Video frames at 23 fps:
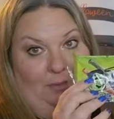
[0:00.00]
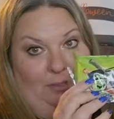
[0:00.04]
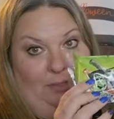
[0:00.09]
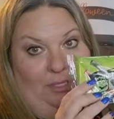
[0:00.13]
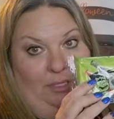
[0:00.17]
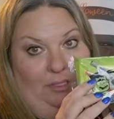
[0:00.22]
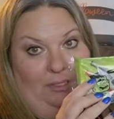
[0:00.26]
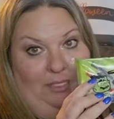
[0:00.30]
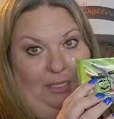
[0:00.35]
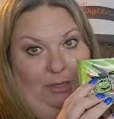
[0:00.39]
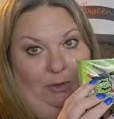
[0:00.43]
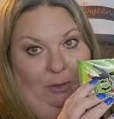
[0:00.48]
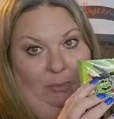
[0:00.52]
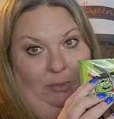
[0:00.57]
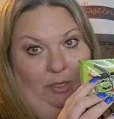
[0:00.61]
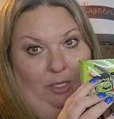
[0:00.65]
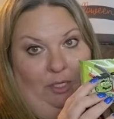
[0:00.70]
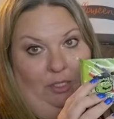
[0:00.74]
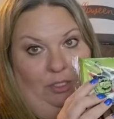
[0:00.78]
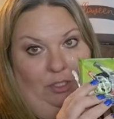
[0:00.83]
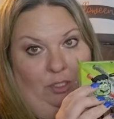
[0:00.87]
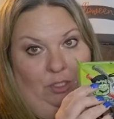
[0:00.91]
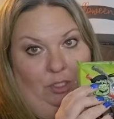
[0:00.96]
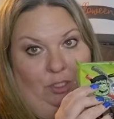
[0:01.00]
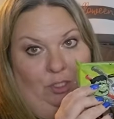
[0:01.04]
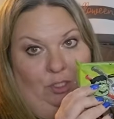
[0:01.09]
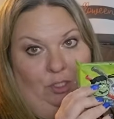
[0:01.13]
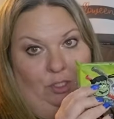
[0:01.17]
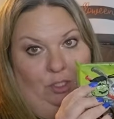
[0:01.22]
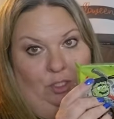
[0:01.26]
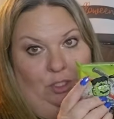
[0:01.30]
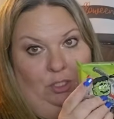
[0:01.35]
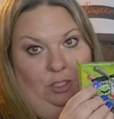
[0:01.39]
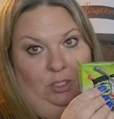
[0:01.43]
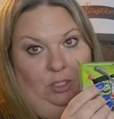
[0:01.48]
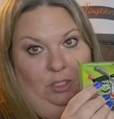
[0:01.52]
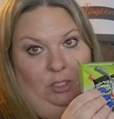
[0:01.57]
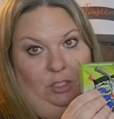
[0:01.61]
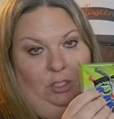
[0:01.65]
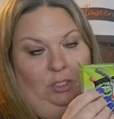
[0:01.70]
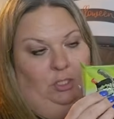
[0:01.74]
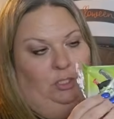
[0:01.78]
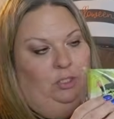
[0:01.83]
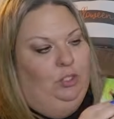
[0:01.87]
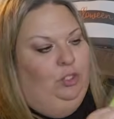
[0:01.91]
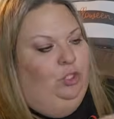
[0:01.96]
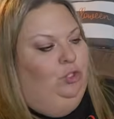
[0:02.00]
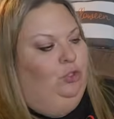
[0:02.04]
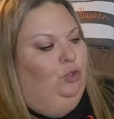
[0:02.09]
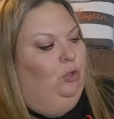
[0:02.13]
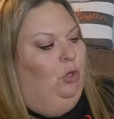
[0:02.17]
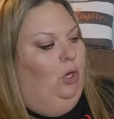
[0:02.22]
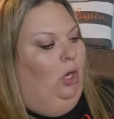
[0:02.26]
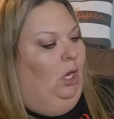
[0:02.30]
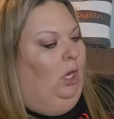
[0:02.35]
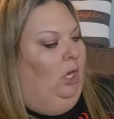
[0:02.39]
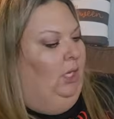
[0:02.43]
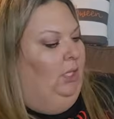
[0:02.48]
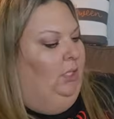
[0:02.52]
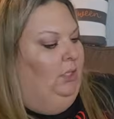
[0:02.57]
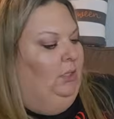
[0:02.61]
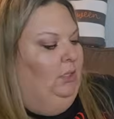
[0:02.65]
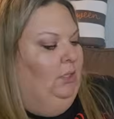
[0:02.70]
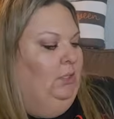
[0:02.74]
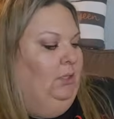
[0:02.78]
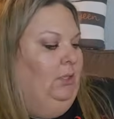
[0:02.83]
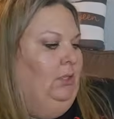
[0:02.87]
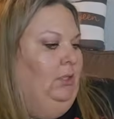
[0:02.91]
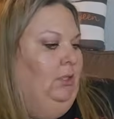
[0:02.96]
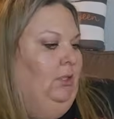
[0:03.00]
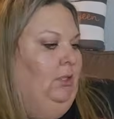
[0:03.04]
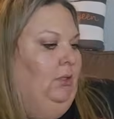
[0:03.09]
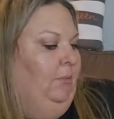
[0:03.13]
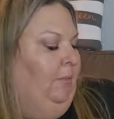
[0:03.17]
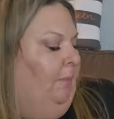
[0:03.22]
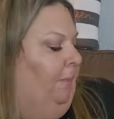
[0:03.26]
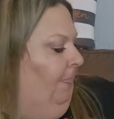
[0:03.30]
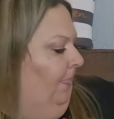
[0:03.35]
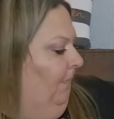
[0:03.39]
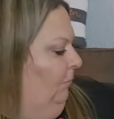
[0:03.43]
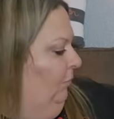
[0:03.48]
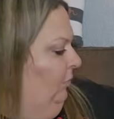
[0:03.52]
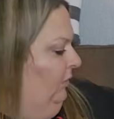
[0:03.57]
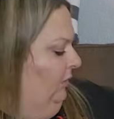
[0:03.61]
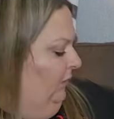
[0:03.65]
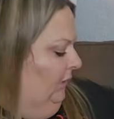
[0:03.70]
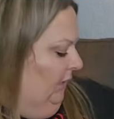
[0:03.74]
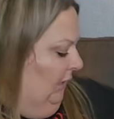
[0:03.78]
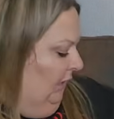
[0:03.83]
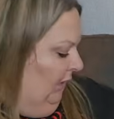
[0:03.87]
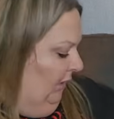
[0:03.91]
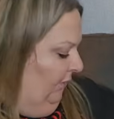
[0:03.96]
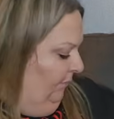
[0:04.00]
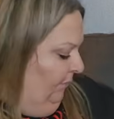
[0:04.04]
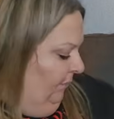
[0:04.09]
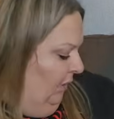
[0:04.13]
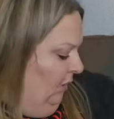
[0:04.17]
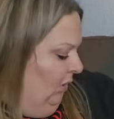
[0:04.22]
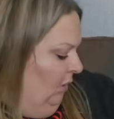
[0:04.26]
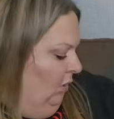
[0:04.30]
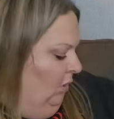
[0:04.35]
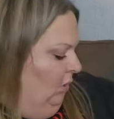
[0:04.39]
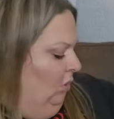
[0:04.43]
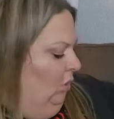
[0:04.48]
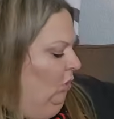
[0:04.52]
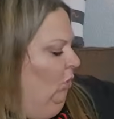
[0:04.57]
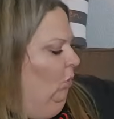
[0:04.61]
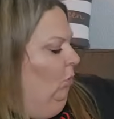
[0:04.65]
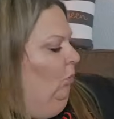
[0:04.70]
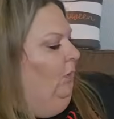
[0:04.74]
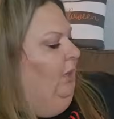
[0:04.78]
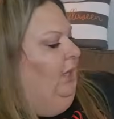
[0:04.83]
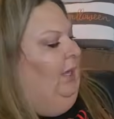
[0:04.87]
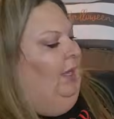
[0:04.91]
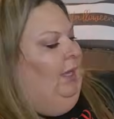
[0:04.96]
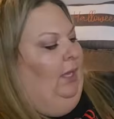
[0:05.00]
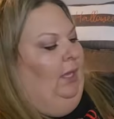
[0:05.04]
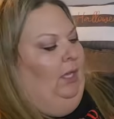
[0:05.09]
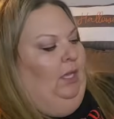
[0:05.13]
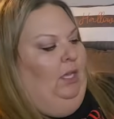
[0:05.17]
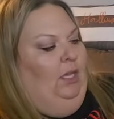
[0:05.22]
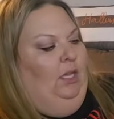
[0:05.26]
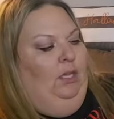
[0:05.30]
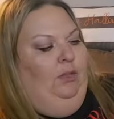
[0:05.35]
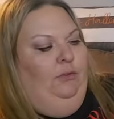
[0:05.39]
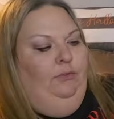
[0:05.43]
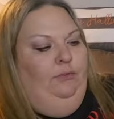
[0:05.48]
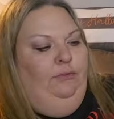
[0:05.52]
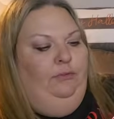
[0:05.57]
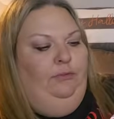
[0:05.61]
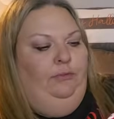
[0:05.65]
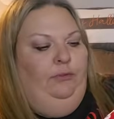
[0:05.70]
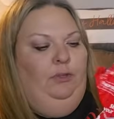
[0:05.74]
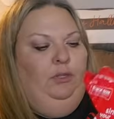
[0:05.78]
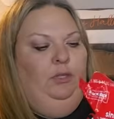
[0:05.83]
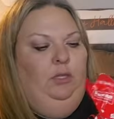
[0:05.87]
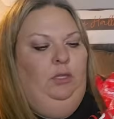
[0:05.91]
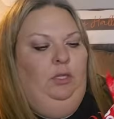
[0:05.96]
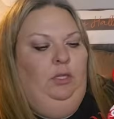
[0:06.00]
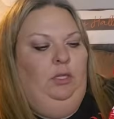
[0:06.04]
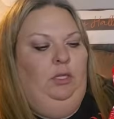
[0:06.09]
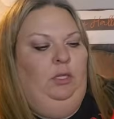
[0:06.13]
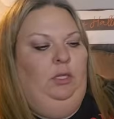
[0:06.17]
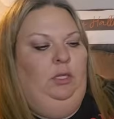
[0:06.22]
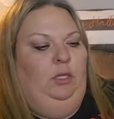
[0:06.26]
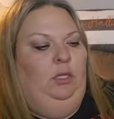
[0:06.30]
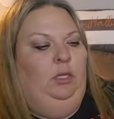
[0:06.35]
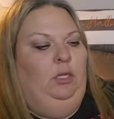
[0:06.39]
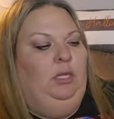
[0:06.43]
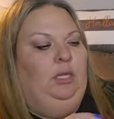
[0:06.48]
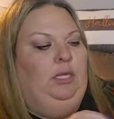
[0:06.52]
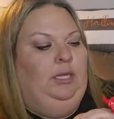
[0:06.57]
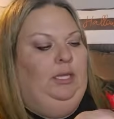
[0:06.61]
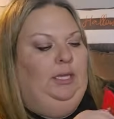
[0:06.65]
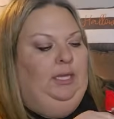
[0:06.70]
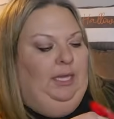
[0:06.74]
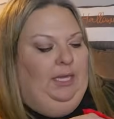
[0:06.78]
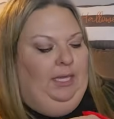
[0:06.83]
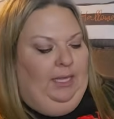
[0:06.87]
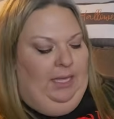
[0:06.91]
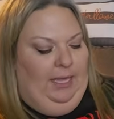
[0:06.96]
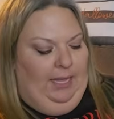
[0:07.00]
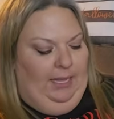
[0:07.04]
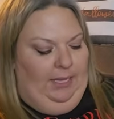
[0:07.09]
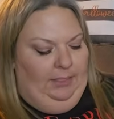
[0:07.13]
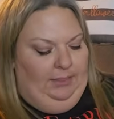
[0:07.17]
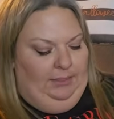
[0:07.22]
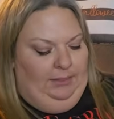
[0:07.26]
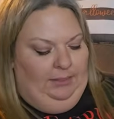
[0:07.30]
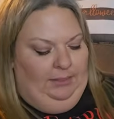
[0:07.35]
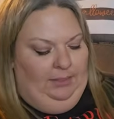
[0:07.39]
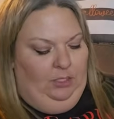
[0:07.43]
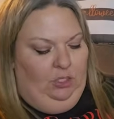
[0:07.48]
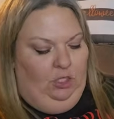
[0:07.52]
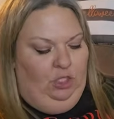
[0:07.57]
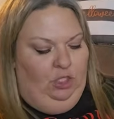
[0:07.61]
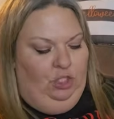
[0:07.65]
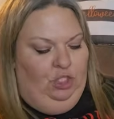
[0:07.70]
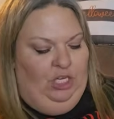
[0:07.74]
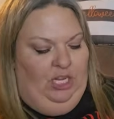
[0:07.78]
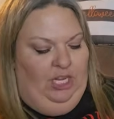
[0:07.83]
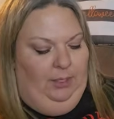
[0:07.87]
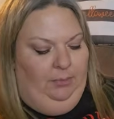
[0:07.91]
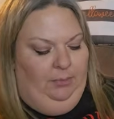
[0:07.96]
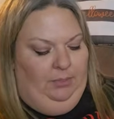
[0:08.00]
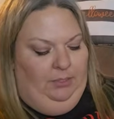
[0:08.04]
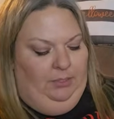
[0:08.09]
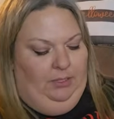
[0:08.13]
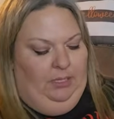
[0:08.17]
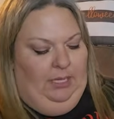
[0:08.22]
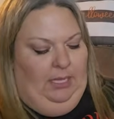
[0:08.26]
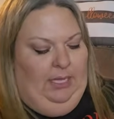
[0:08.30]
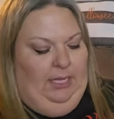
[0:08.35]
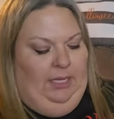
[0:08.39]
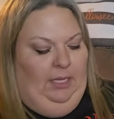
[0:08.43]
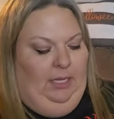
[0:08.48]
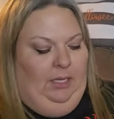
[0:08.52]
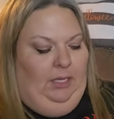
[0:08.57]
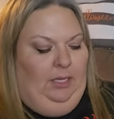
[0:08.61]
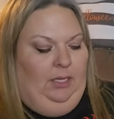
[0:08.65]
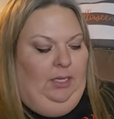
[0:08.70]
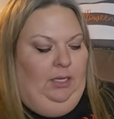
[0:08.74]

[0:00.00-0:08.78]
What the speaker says: the Sour Punch straws. We'll see. We have Kit Kats that are shaped like